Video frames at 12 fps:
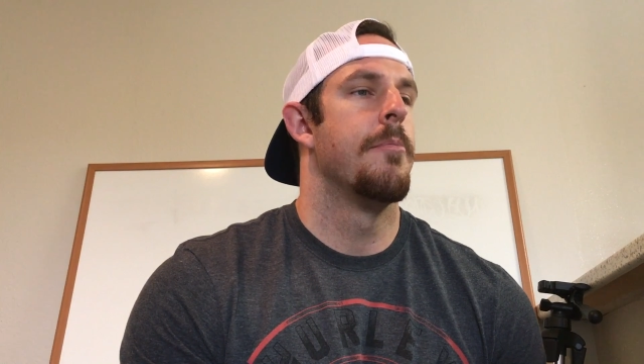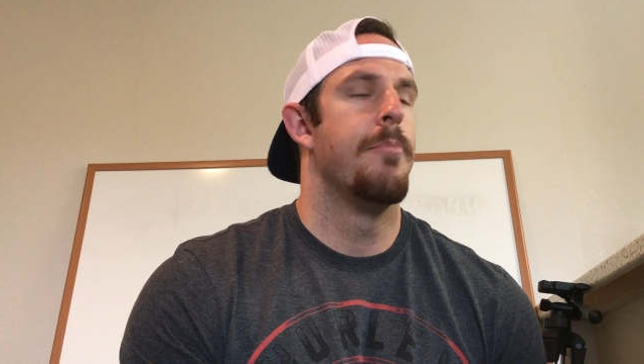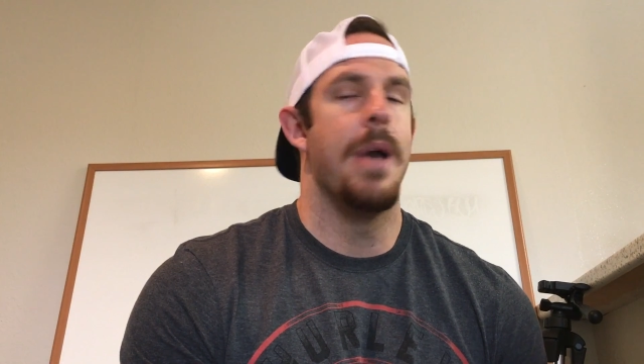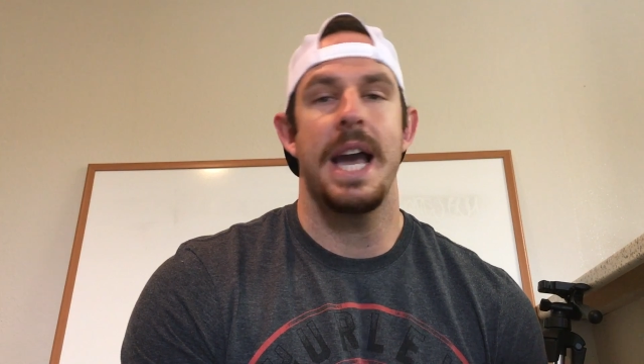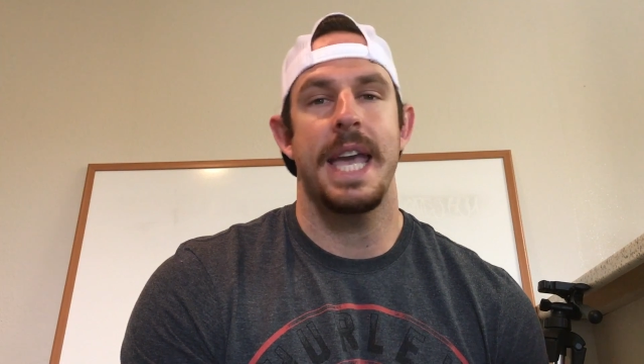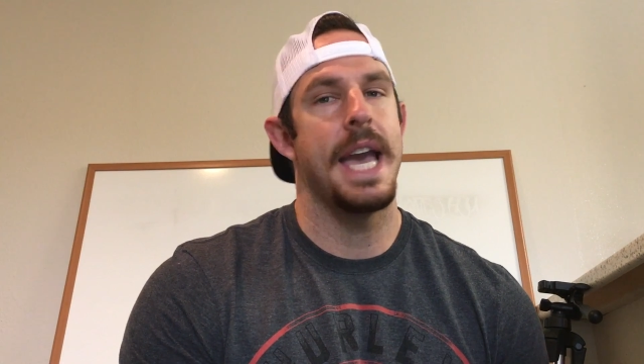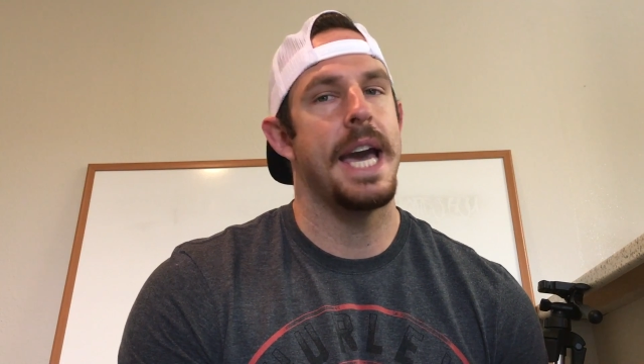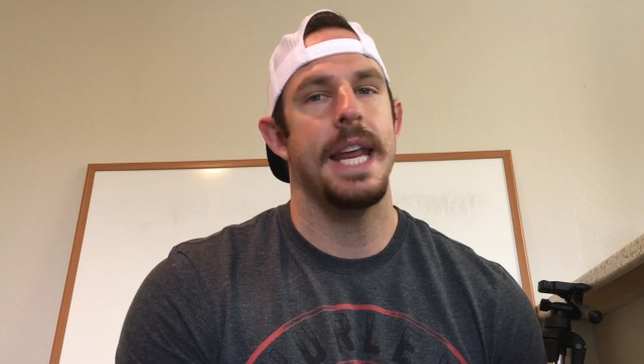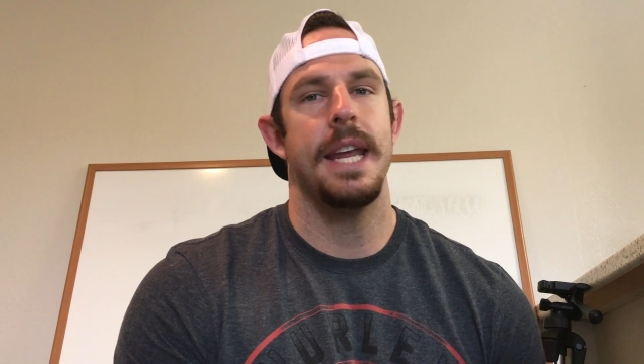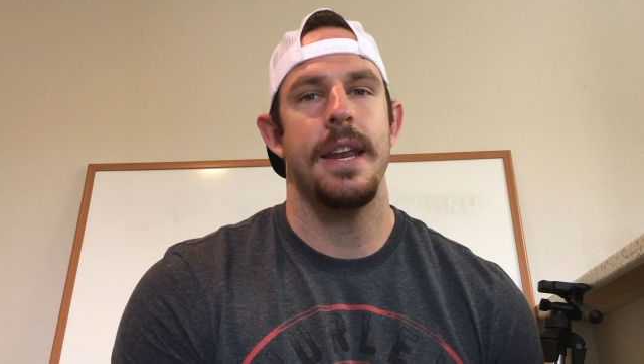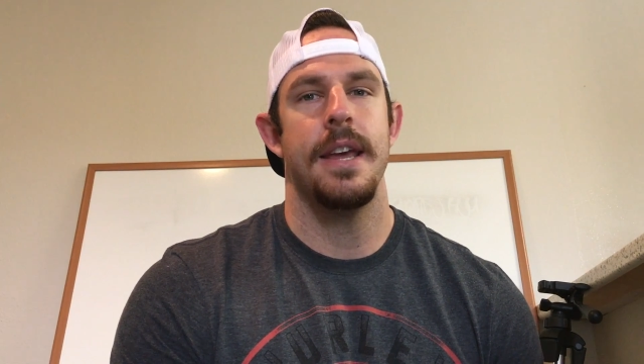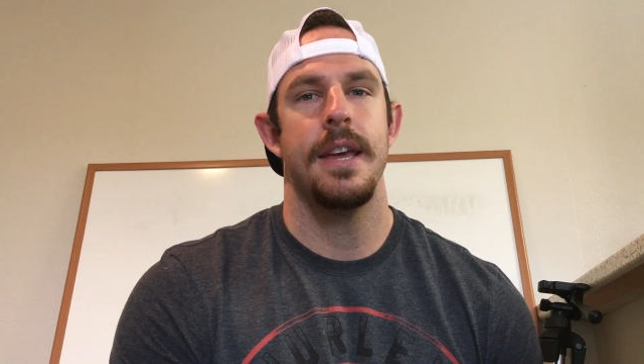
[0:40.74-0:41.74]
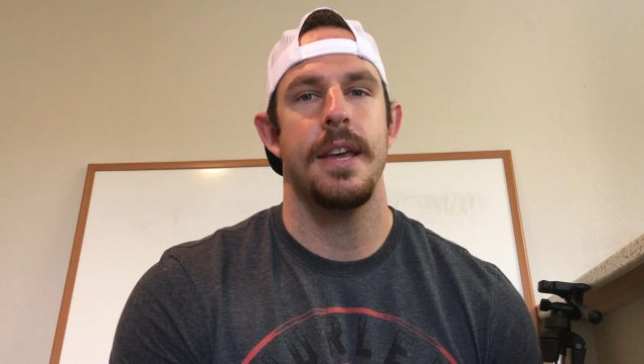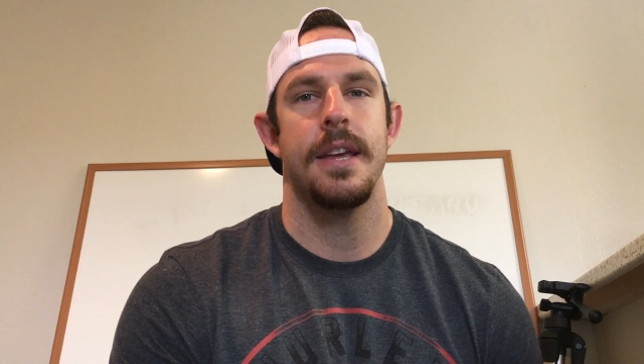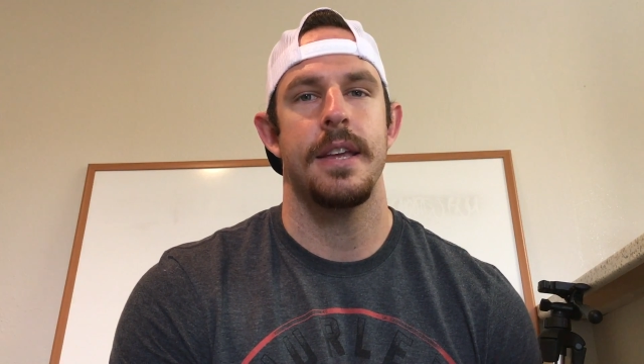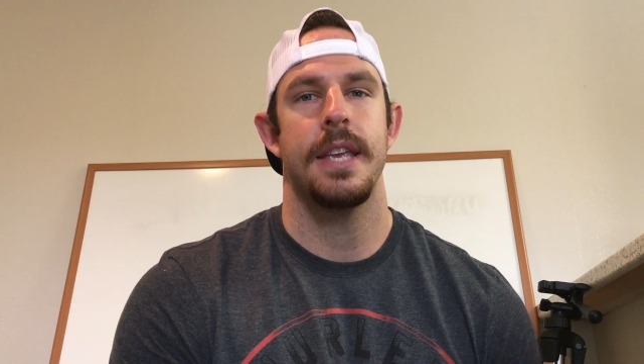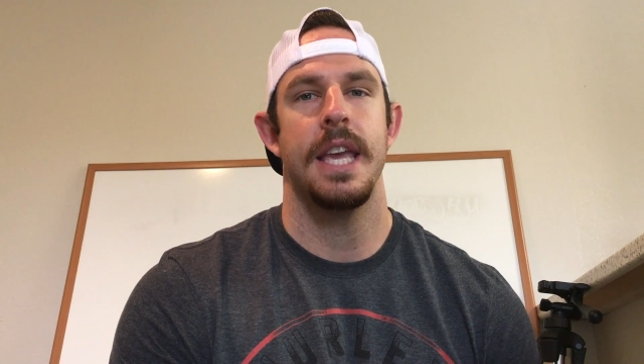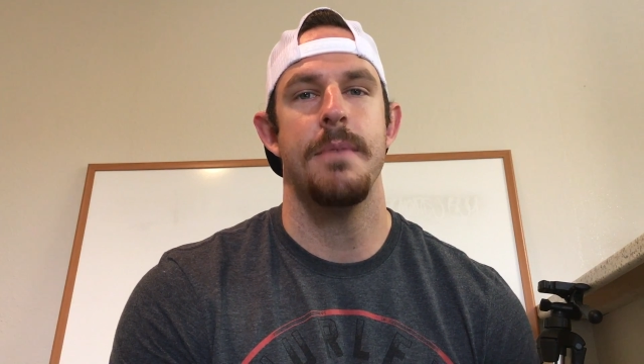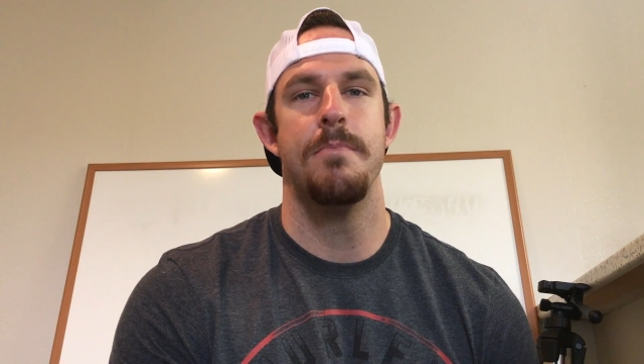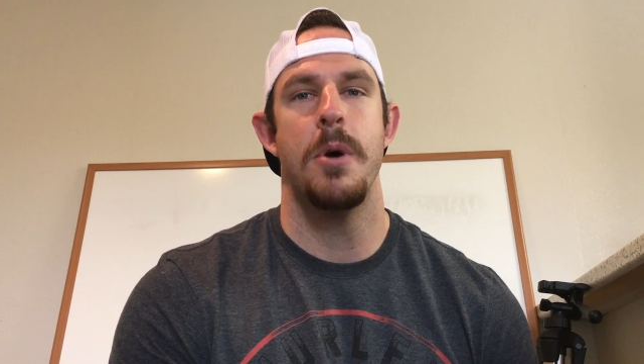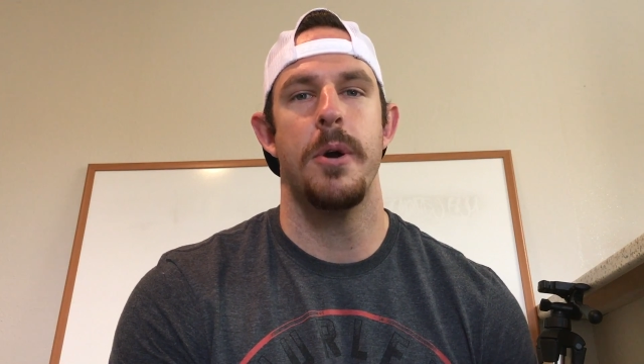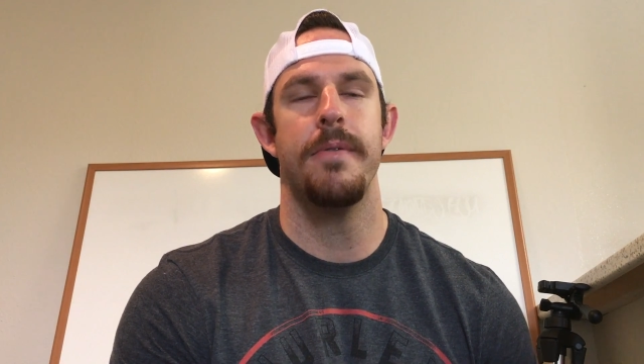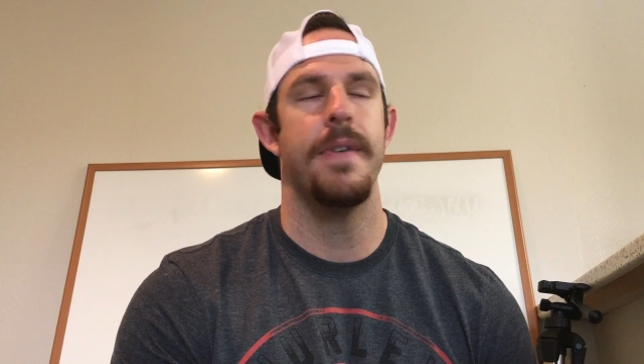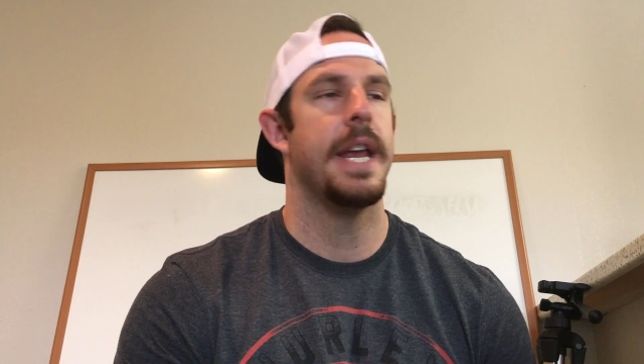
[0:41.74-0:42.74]
back at it, getting
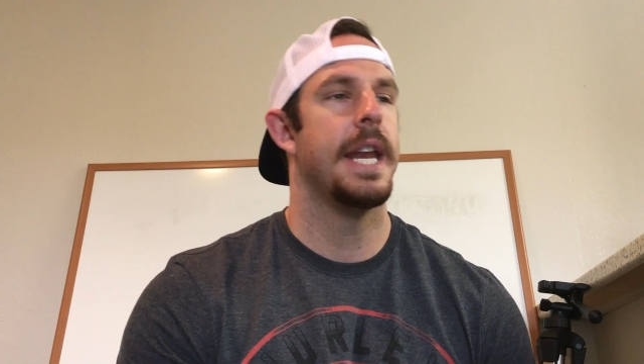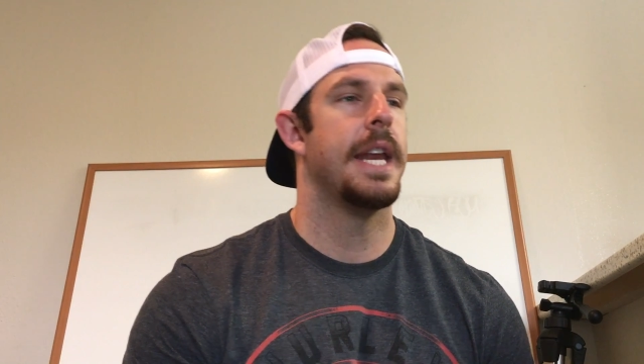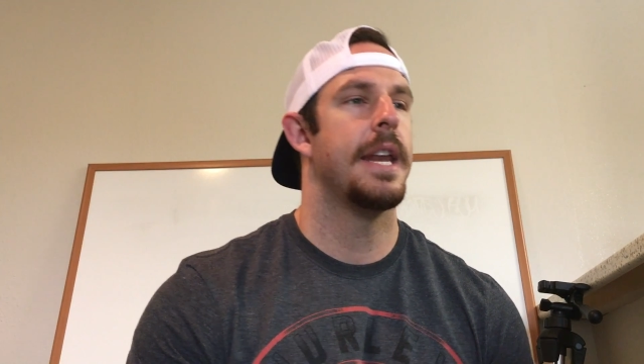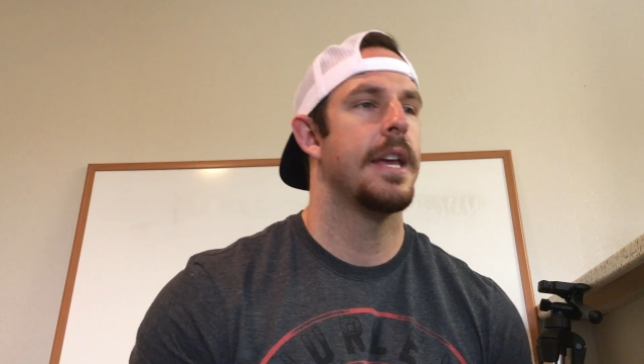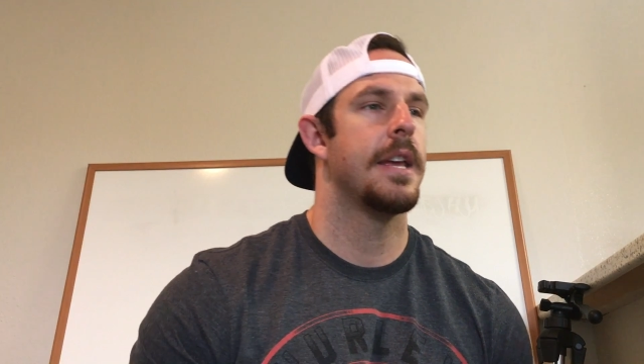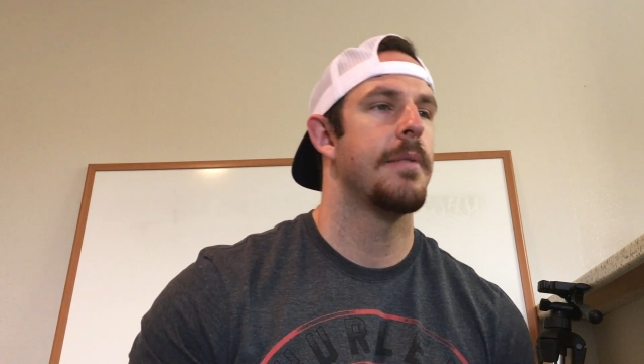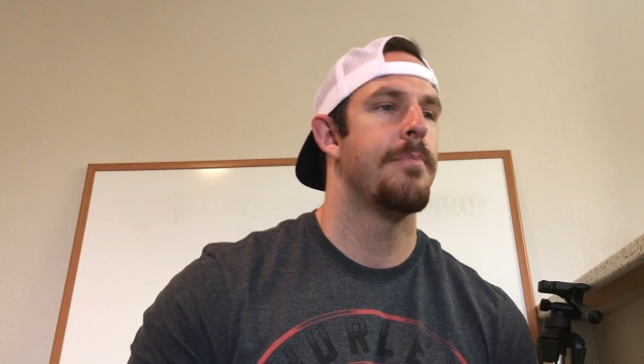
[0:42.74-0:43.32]
motivated,